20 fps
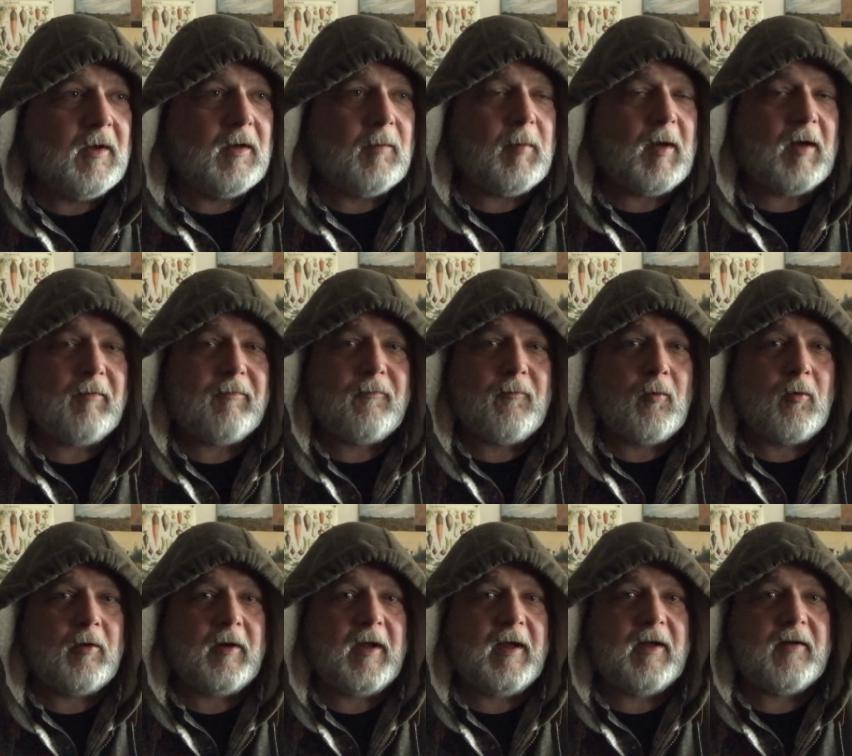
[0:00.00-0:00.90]
about
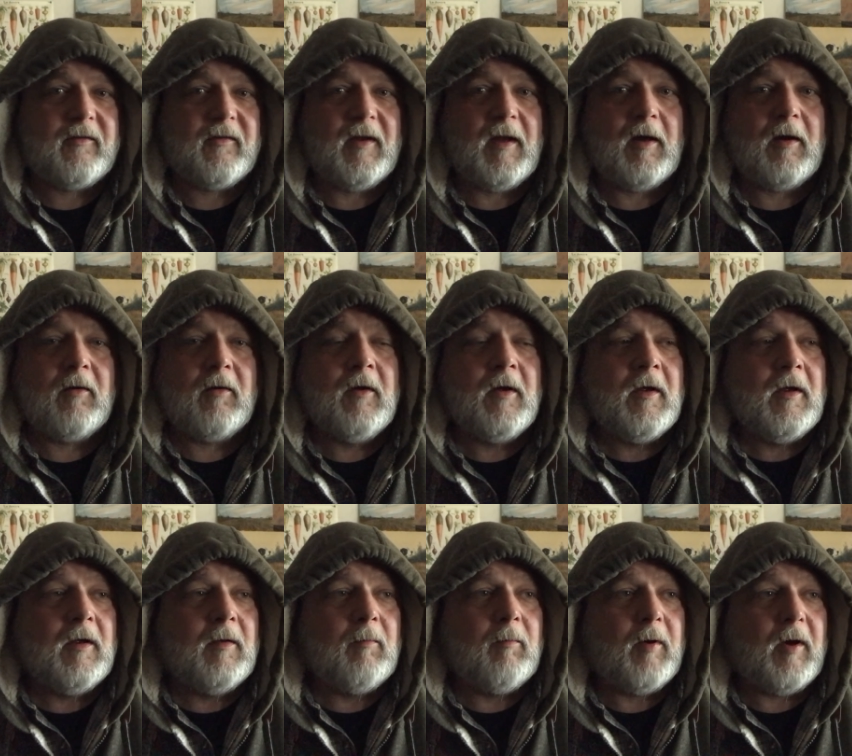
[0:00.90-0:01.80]
four days now,
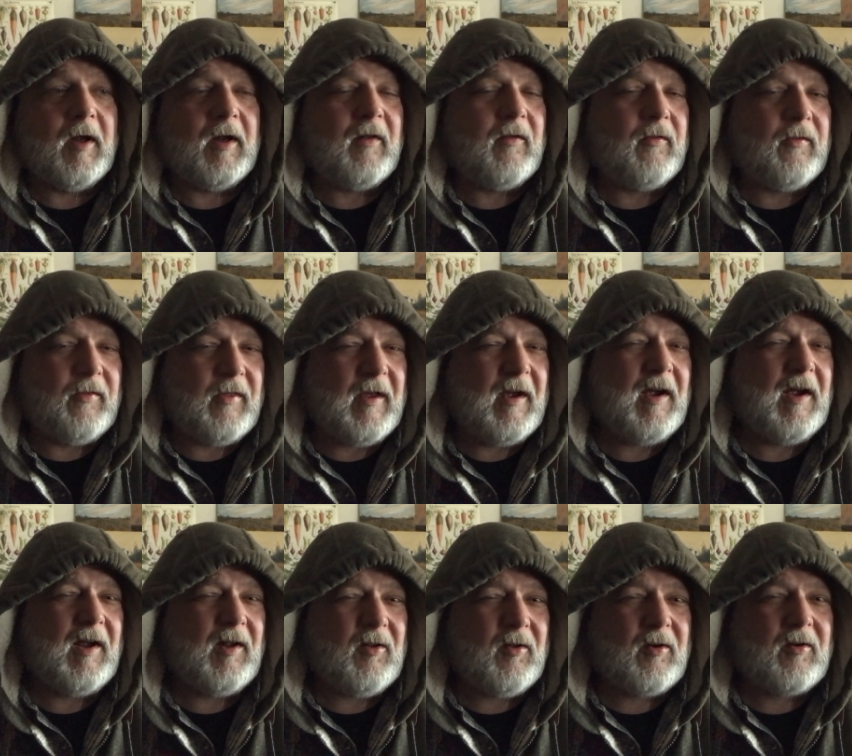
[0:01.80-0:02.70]
but
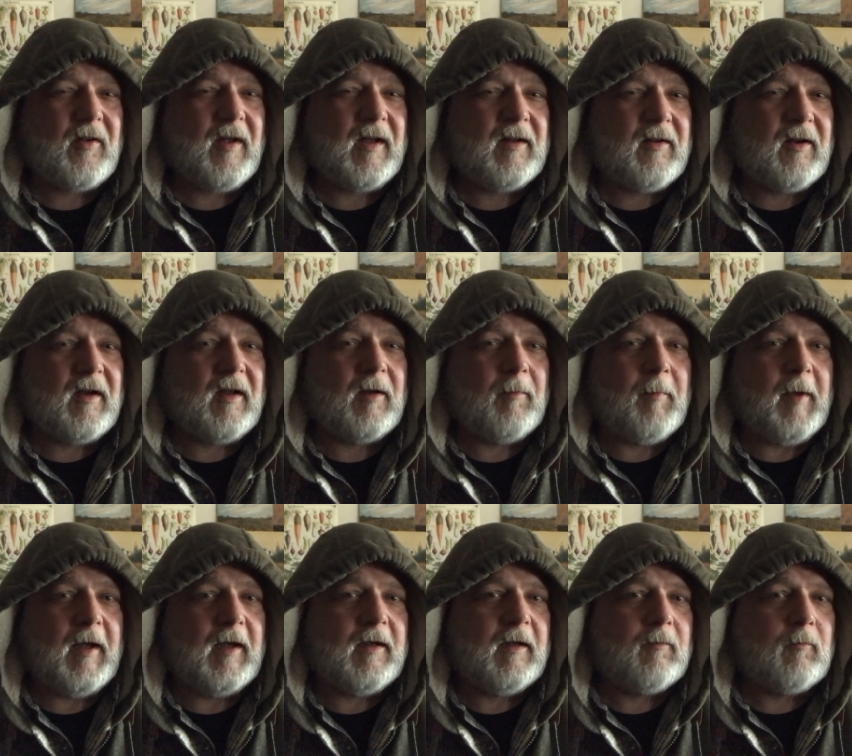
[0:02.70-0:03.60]
they look like they're going to
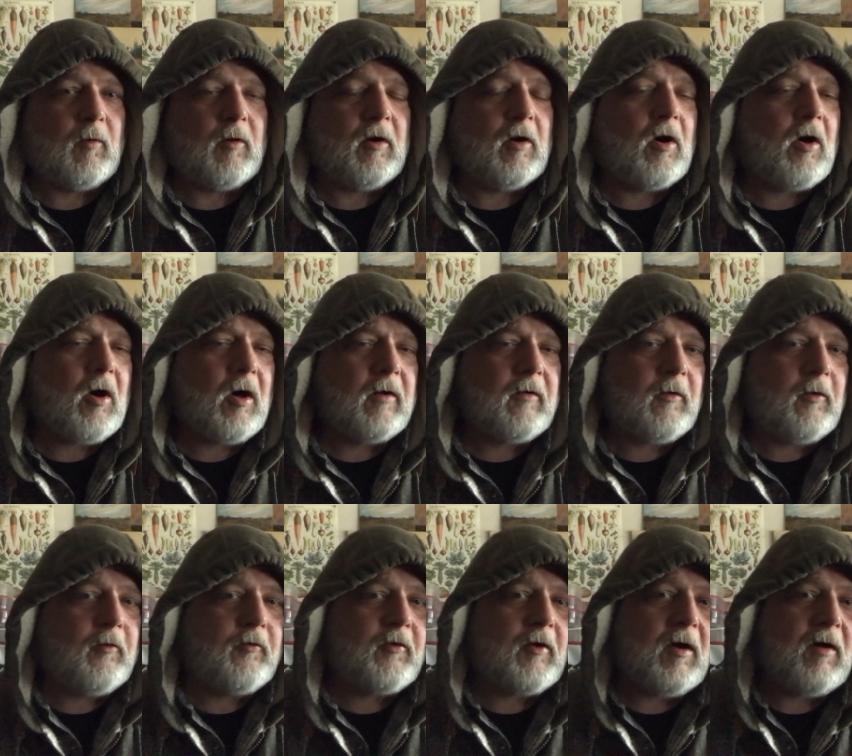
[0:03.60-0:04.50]
make it. We're going to harden
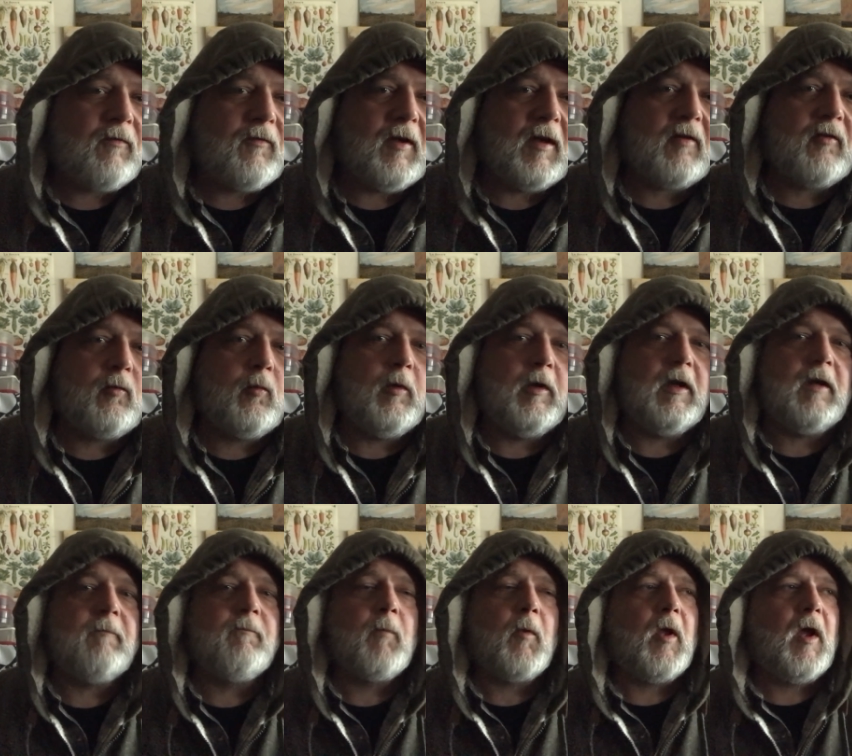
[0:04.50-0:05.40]
those off next week,
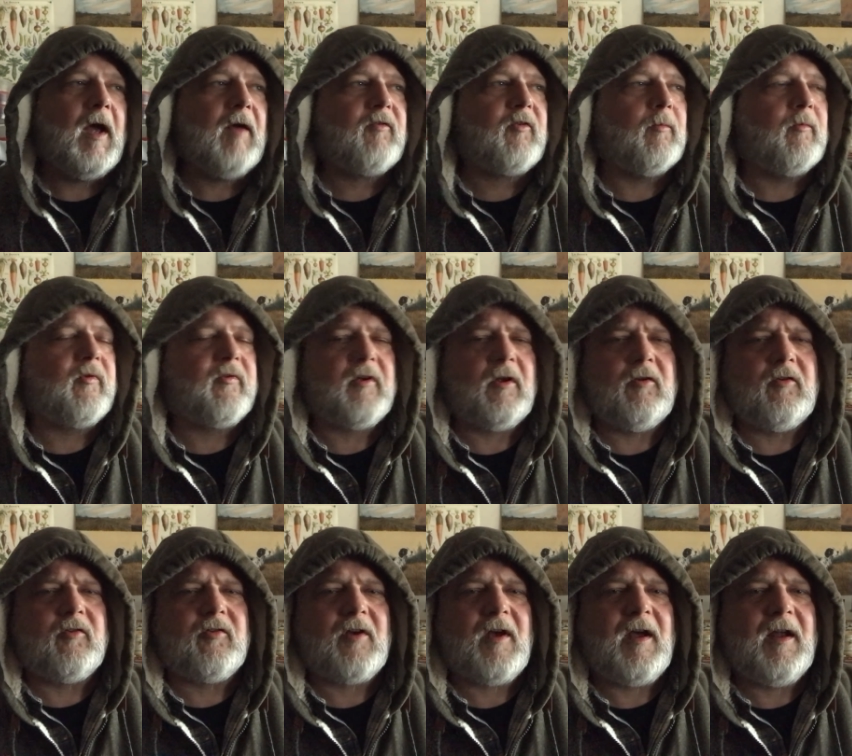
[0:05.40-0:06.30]
have some
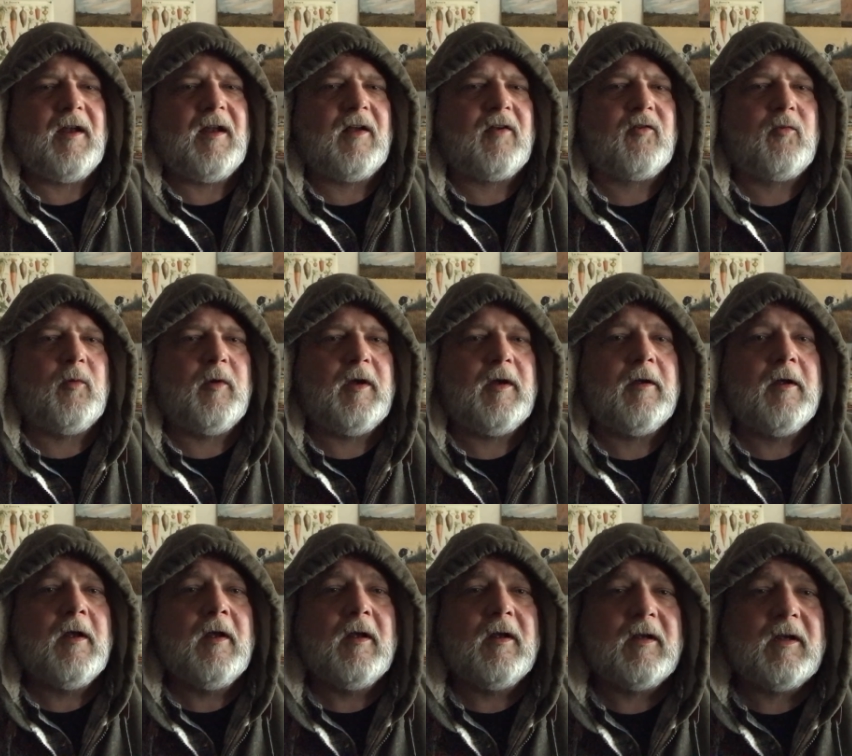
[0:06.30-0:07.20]
sunshine next week,
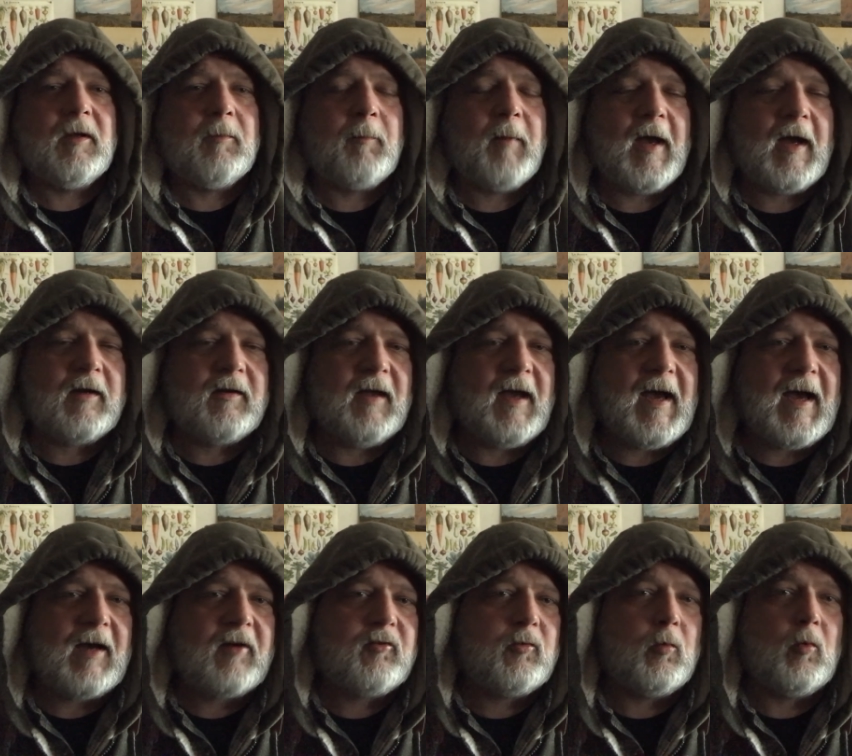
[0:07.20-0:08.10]
get back to
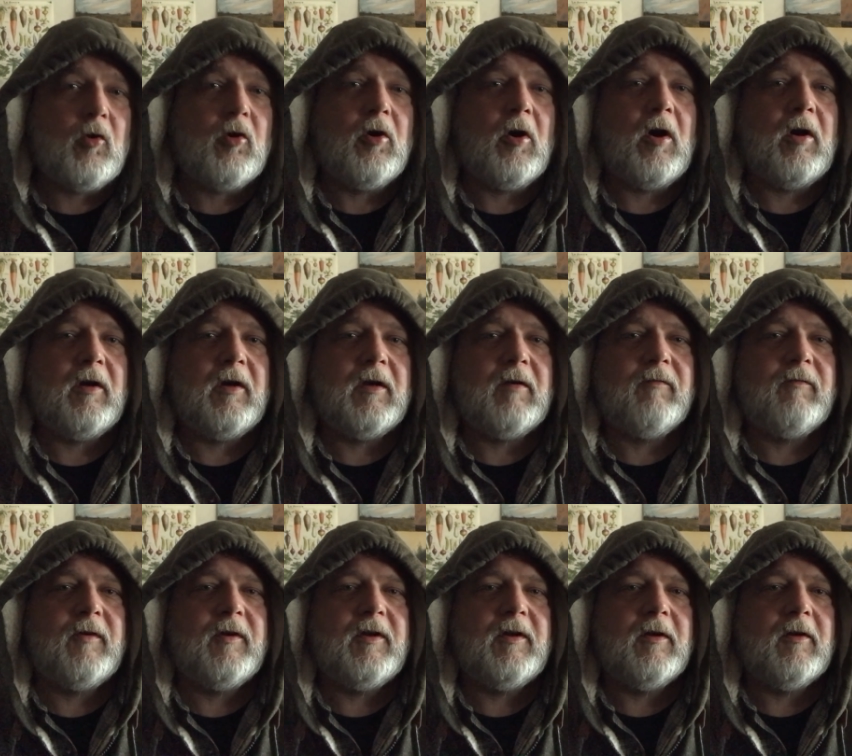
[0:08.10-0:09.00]
actual gardening
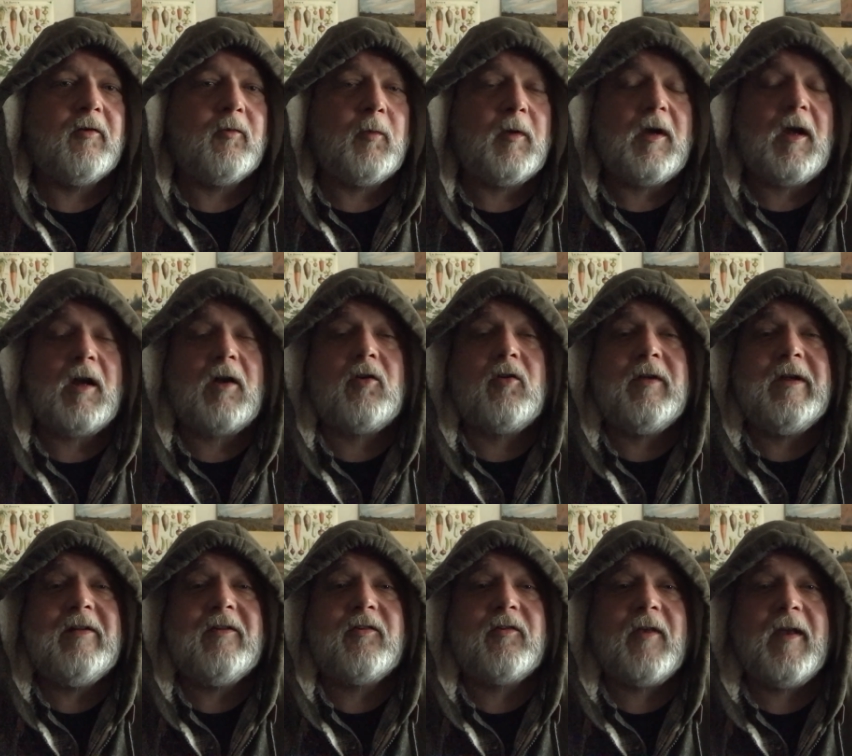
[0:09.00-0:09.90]
videos. We got a
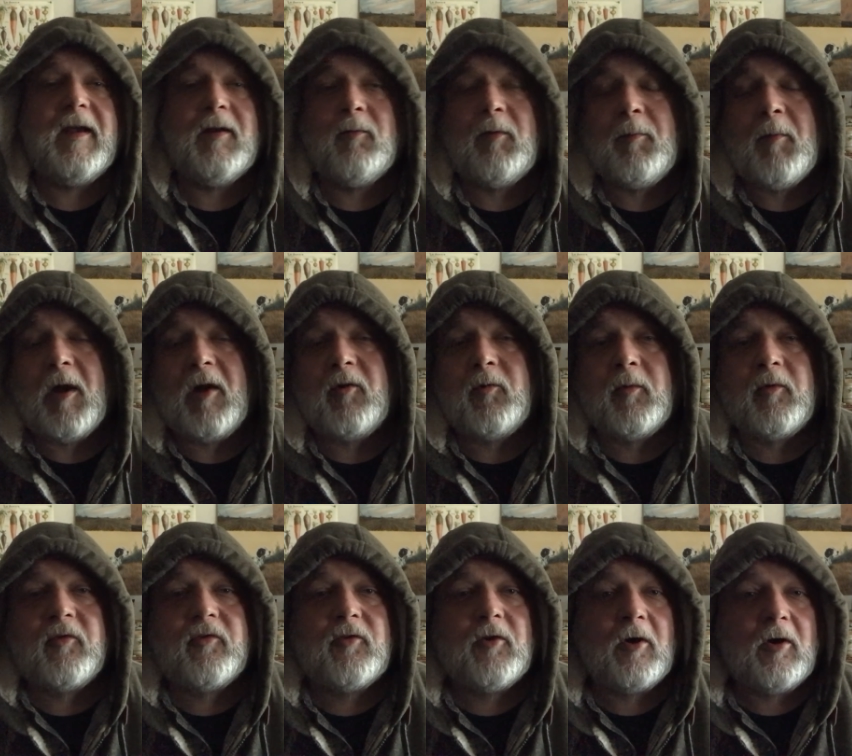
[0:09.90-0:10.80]
clean slate. We might as
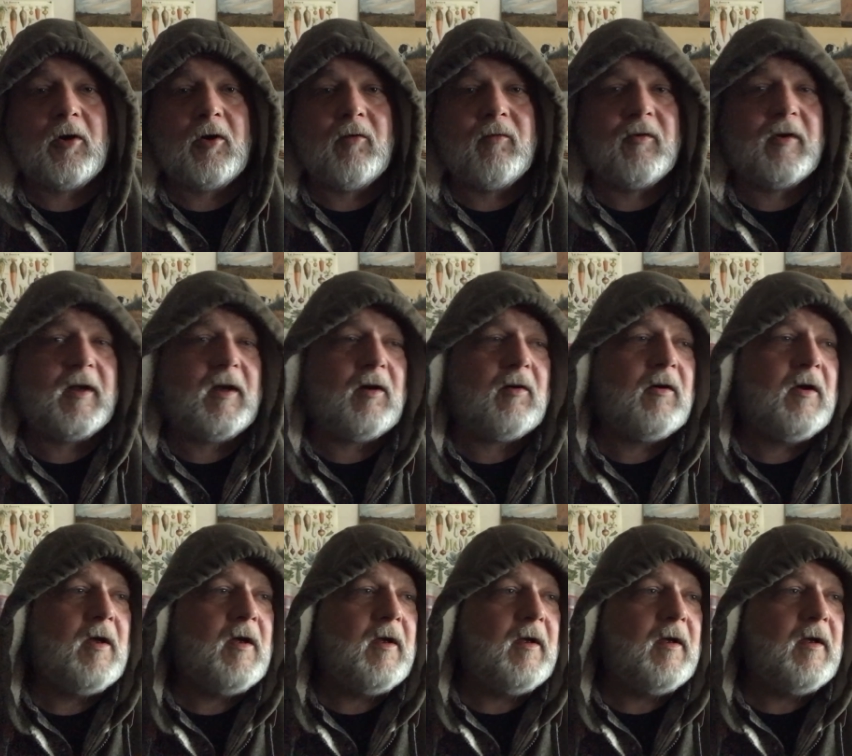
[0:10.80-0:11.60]
well start over now